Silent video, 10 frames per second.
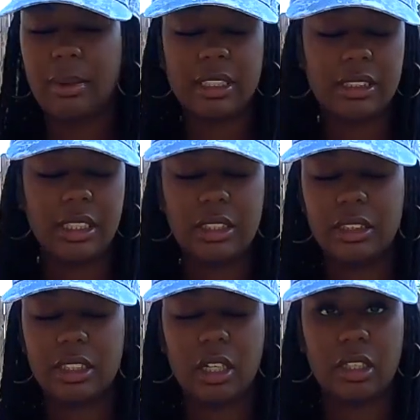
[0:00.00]
my
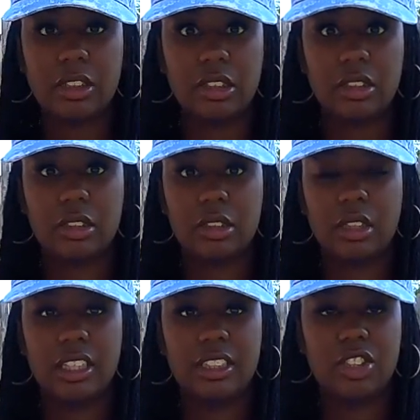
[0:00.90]
seedlings are
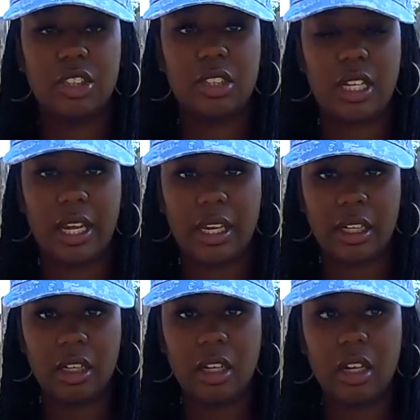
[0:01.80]
it's just
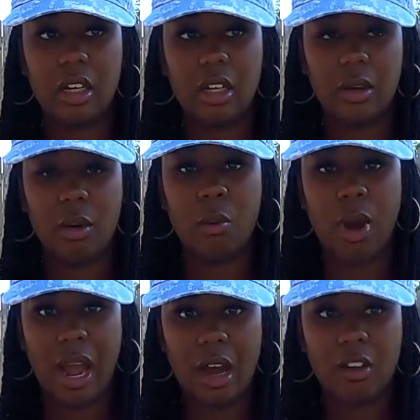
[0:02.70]
taking a
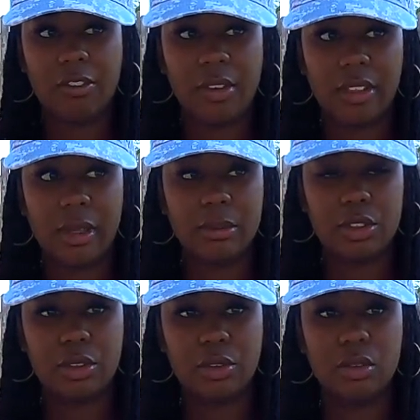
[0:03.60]
while for them
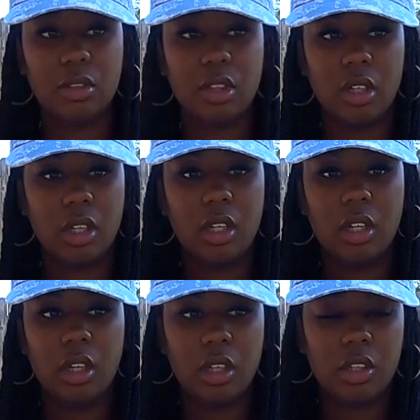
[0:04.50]
to
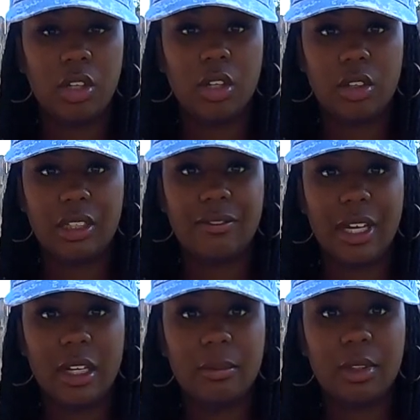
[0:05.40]

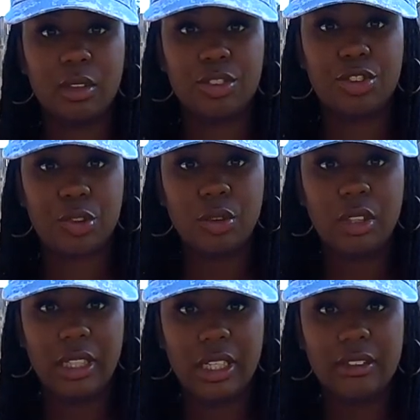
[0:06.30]
develop those true
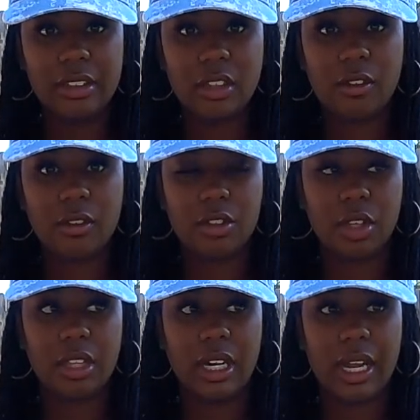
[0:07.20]
leaves
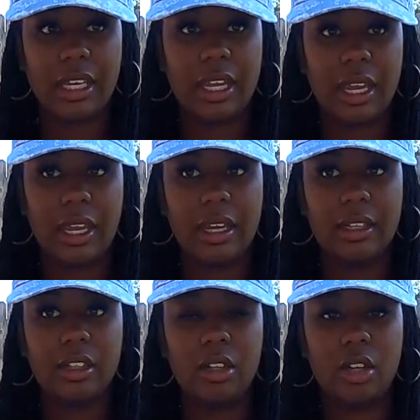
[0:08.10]
so that I
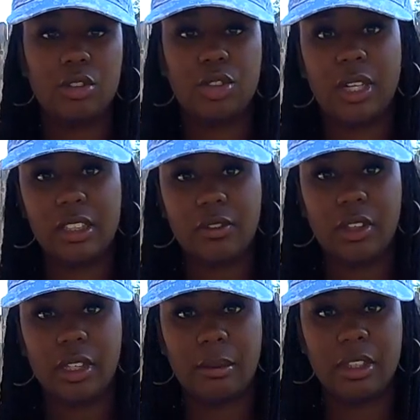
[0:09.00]
can transfer
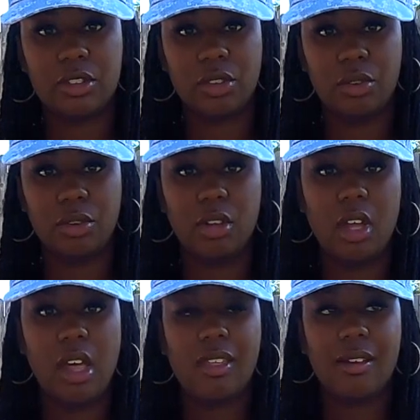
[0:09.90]
them into
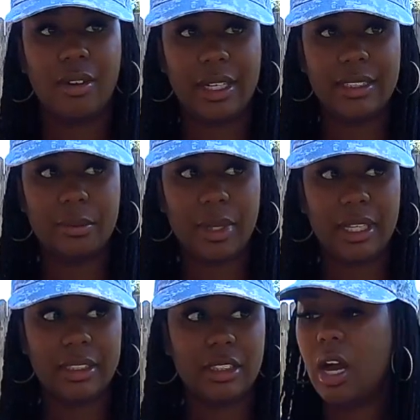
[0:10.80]
the raised
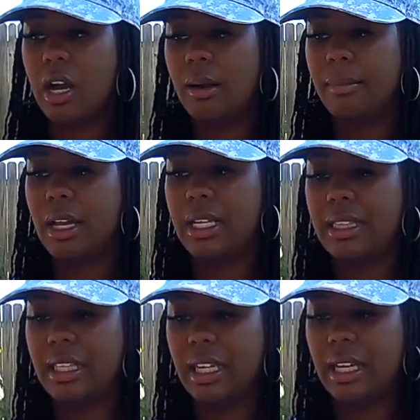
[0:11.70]
beds.
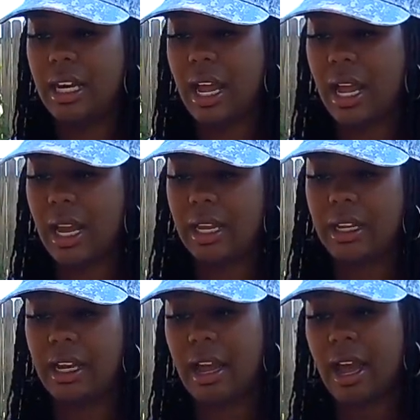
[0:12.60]
And then
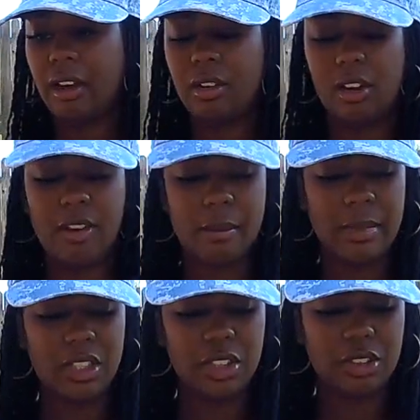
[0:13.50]
I don't know if I
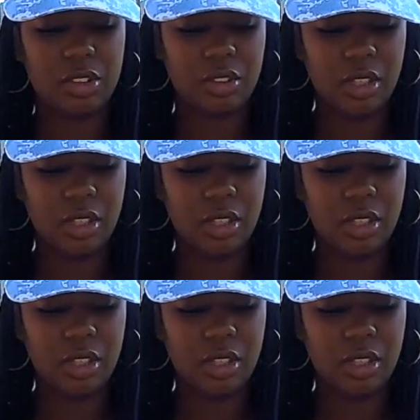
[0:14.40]
mentioned to